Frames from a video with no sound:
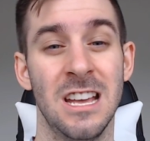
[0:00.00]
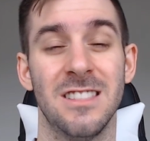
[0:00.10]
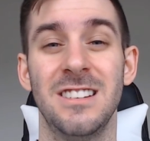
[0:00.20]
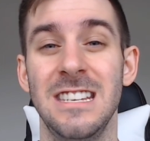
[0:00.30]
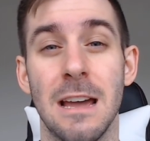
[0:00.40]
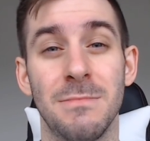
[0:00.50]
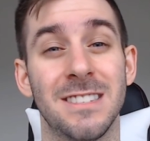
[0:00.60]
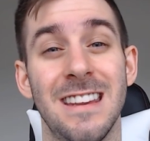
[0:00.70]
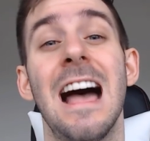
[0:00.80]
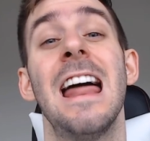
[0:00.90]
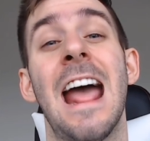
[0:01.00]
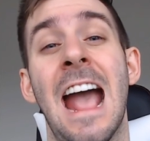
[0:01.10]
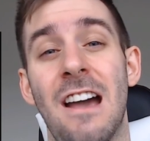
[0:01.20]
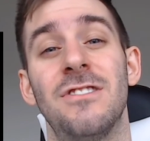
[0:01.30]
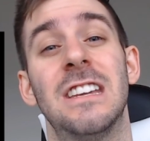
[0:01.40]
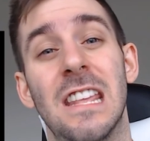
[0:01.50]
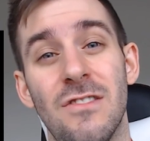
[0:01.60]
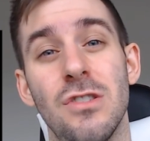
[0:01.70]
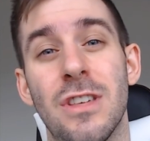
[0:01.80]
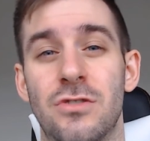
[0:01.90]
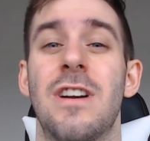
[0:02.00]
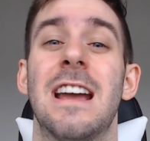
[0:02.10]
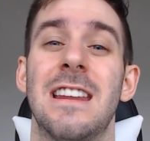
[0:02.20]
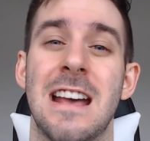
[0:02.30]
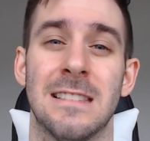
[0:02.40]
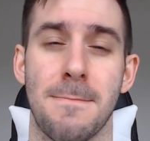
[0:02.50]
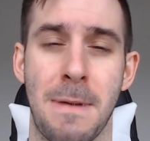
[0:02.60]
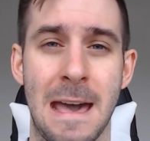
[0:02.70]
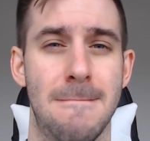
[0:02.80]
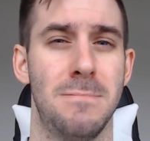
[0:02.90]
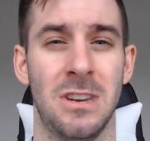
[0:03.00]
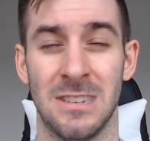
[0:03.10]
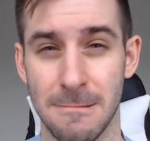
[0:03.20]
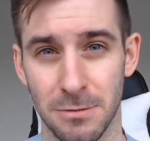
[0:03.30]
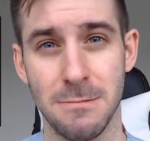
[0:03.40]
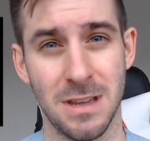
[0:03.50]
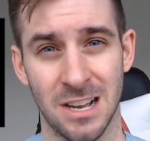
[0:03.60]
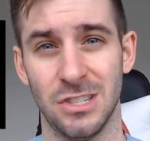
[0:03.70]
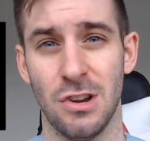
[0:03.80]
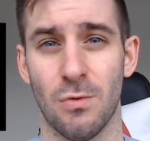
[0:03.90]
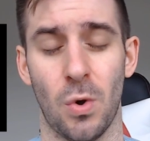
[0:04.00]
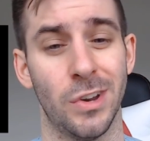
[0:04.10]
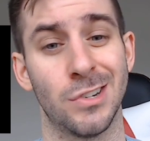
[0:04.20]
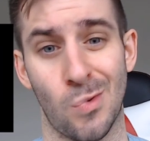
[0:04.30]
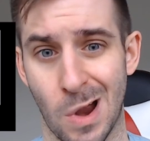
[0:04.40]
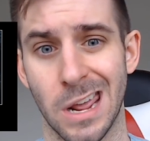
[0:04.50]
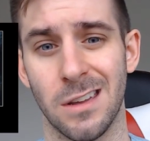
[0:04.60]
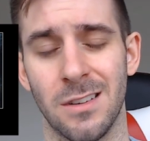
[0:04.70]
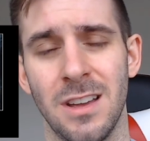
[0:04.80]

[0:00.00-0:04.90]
the DM does not have to give you the dragon as a pet simply because you rolled a 20.